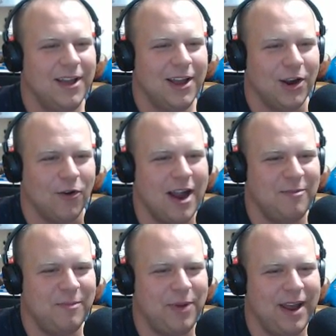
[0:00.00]
Crap
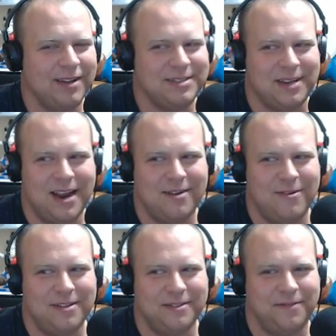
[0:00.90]
my pants and
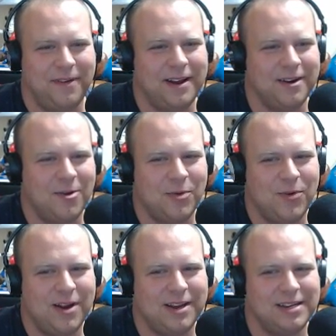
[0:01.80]
won the fight. Number
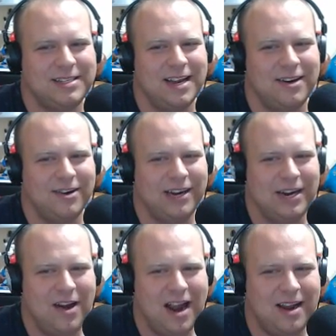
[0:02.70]
one contender,
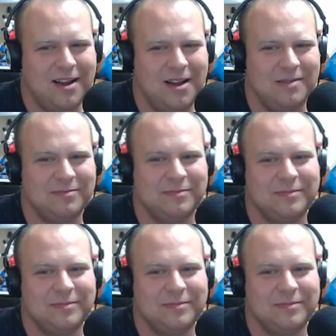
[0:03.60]
here I come.